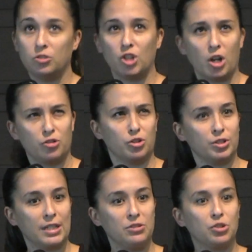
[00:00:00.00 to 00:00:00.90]

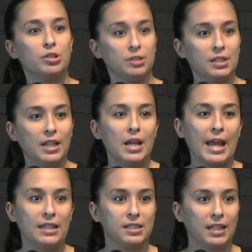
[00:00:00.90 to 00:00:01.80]
doctor-centered,
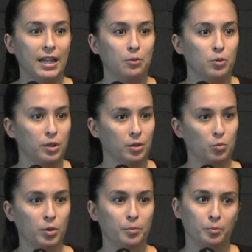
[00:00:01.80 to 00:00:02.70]
and today
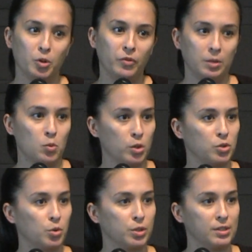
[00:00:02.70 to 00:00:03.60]
we're moving more
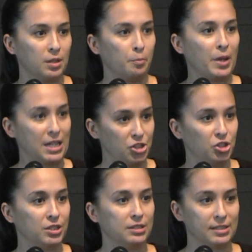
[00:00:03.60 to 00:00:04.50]
towards a
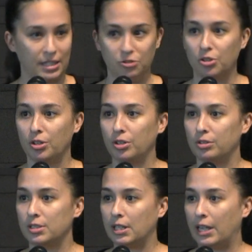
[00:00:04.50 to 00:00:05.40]

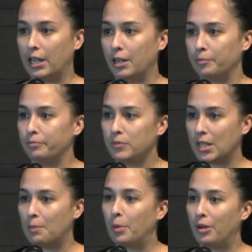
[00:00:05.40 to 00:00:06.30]
patient-centered
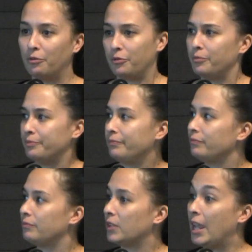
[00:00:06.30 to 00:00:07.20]
type of
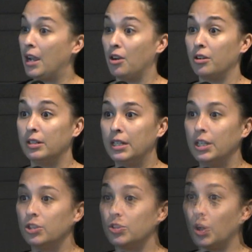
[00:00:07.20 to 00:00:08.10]
care.
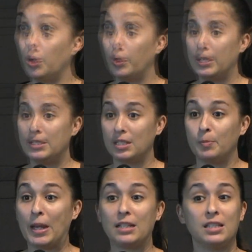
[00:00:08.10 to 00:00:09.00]
So it's
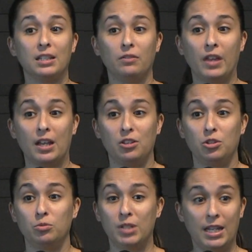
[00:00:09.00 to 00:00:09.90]
expected that
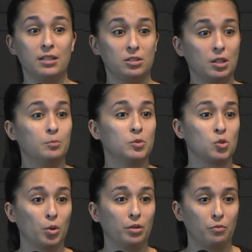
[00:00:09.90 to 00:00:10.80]
you take some
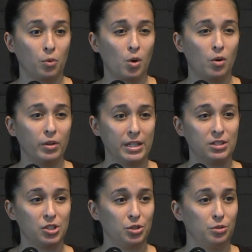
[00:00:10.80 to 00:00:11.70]
sort of role
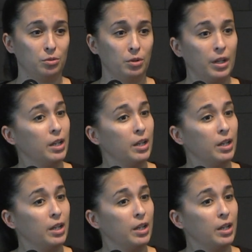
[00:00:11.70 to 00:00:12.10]
into